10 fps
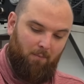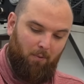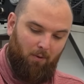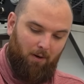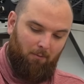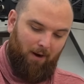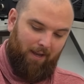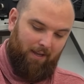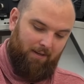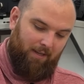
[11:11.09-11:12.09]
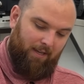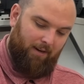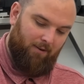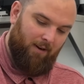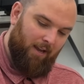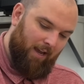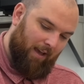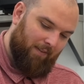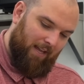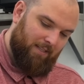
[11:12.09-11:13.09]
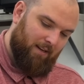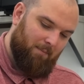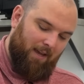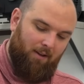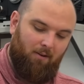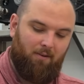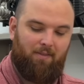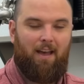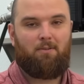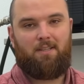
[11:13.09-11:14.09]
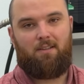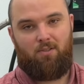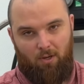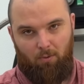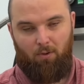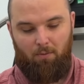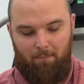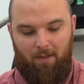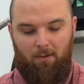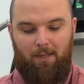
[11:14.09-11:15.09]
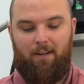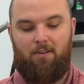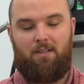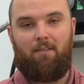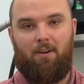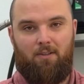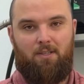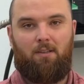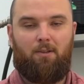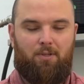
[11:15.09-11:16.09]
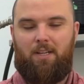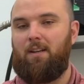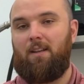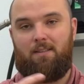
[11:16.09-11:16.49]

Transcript: pour it right into here, and that's going to make our 1,000 total milliliters of our solution.